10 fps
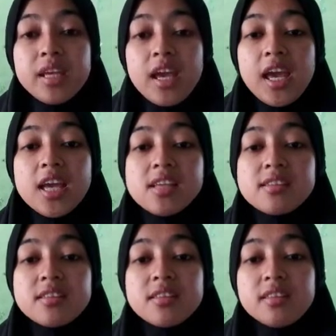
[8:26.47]
As
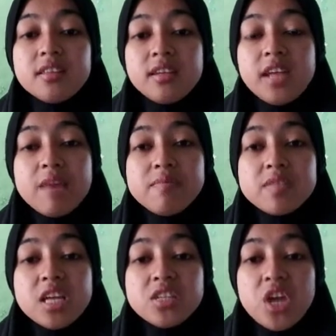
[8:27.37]
the name
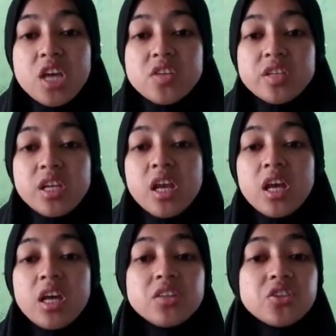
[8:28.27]
suggests,
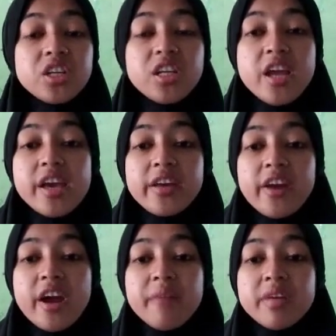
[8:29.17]
a tree
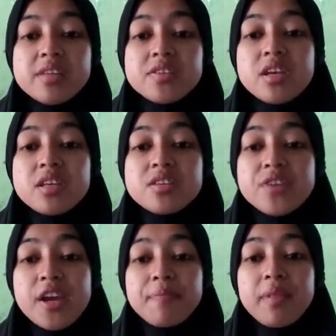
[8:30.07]
diagram is
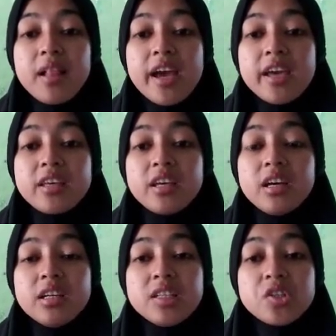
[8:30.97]
shaped like
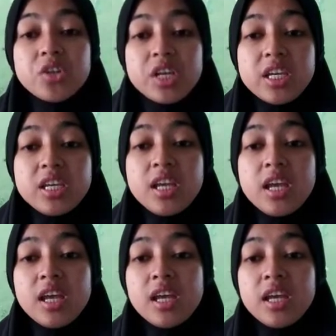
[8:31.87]
a tree
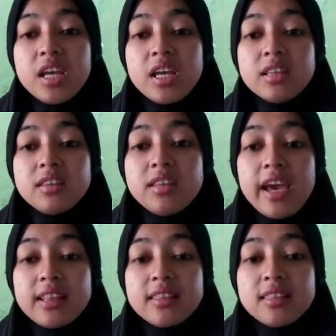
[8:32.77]

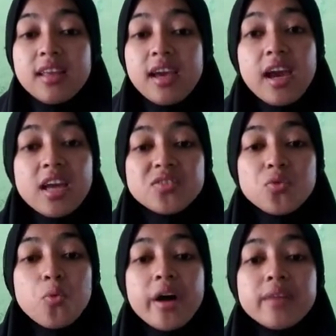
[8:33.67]
that has
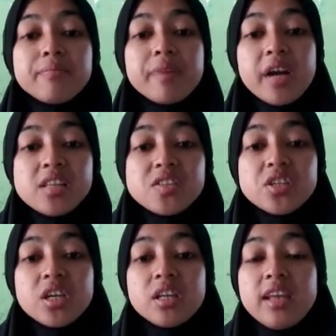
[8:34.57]
one branch
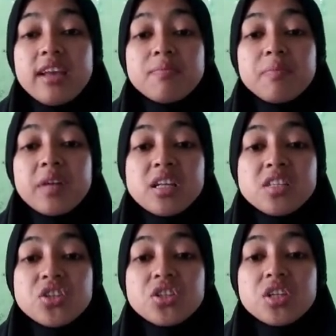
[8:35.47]
that
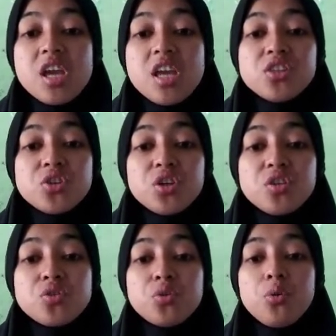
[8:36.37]
branches into
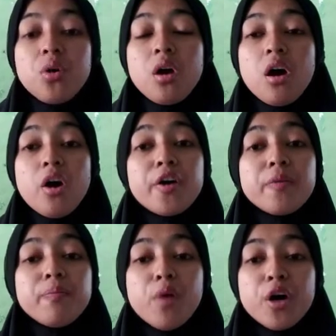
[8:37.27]
2 or
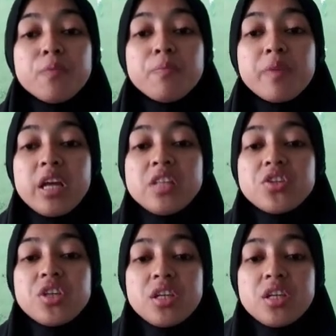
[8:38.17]
more branches.